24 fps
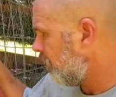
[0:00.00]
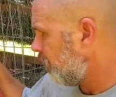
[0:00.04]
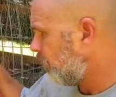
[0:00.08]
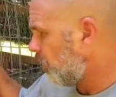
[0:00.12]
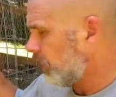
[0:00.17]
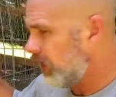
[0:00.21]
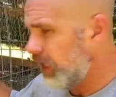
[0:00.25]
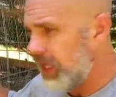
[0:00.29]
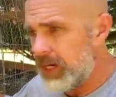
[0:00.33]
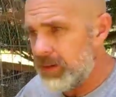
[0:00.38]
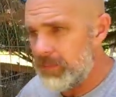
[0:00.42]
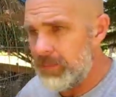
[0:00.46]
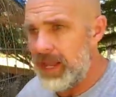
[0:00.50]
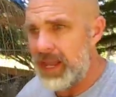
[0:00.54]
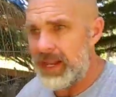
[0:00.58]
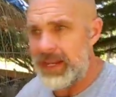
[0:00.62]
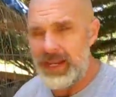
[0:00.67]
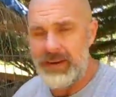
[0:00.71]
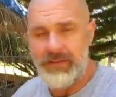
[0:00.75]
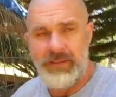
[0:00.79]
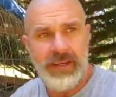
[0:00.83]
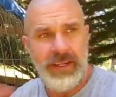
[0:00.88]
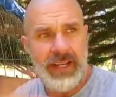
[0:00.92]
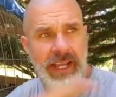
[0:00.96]
We let them out
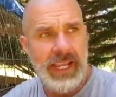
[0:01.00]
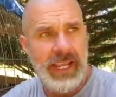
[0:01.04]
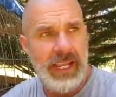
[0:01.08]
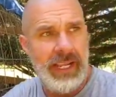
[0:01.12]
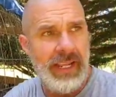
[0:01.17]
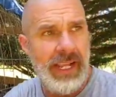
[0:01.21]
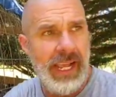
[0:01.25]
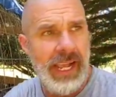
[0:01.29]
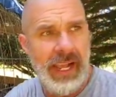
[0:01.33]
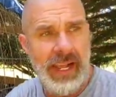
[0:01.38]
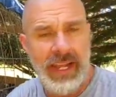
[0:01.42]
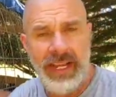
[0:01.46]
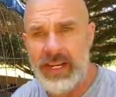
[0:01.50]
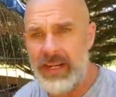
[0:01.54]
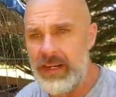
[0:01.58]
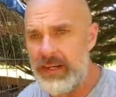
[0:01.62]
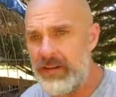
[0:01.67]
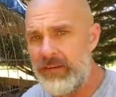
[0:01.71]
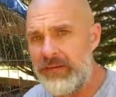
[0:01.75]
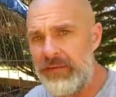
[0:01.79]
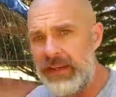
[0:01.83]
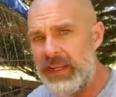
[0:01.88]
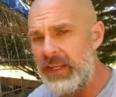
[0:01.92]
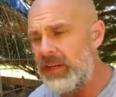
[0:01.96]
every day out here in
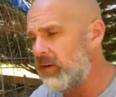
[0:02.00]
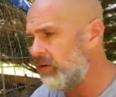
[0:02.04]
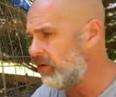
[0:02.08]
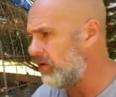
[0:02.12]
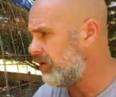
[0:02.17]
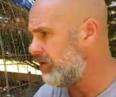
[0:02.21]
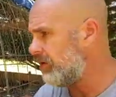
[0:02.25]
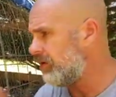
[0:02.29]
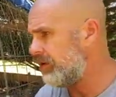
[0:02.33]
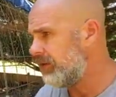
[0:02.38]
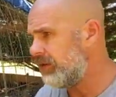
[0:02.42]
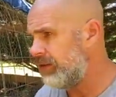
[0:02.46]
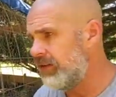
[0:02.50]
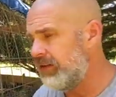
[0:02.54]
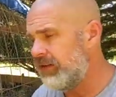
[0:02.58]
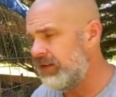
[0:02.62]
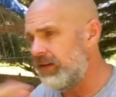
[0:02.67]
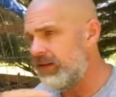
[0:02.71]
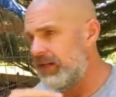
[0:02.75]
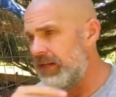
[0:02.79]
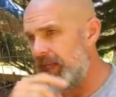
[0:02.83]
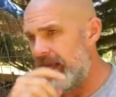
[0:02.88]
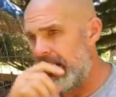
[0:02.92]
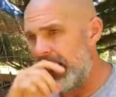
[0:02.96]
the field,
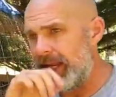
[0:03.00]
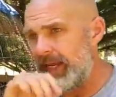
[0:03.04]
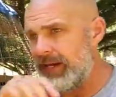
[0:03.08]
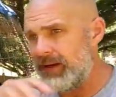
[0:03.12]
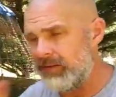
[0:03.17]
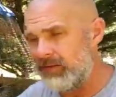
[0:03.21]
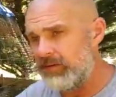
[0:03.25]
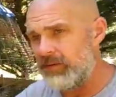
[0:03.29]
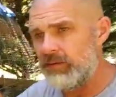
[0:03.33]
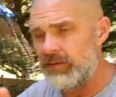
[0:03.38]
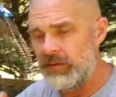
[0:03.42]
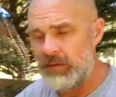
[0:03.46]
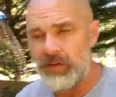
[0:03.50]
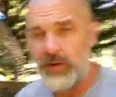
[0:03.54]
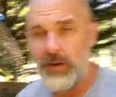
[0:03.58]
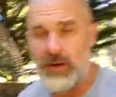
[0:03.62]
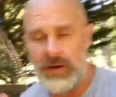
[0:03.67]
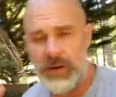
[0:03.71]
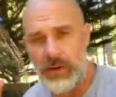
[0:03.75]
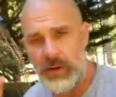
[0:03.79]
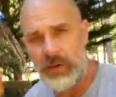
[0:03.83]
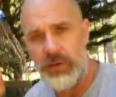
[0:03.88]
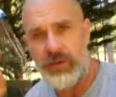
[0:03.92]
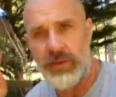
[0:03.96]
uh, out here in the, our
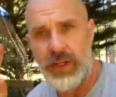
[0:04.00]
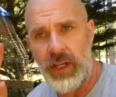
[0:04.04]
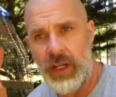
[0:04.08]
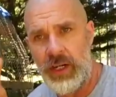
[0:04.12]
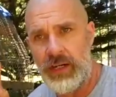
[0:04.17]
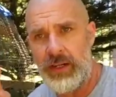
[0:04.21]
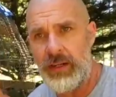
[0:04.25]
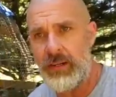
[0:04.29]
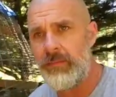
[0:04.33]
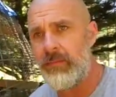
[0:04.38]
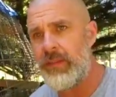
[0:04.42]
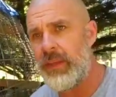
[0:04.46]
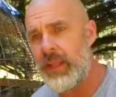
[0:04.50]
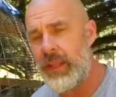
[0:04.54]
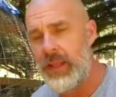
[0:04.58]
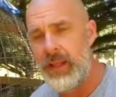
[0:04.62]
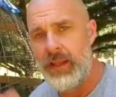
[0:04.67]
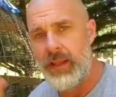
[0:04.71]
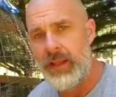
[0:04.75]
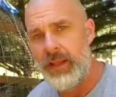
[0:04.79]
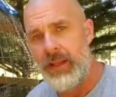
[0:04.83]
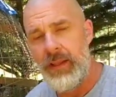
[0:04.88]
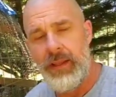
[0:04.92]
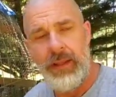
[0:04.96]
little duck
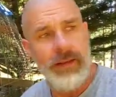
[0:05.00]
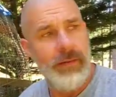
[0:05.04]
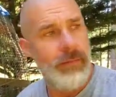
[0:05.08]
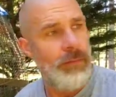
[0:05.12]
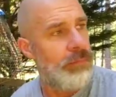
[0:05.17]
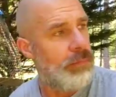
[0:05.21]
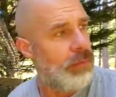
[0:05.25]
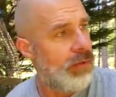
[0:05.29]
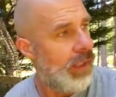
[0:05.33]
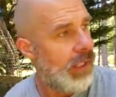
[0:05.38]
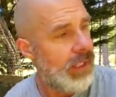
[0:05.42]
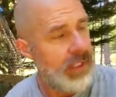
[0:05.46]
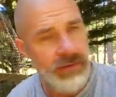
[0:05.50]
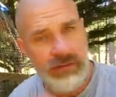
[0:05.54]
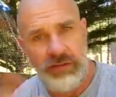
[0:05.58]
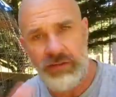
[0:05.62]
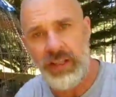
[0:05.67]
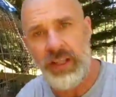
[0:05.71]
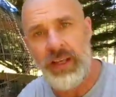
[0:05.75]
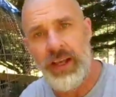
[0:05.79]
place.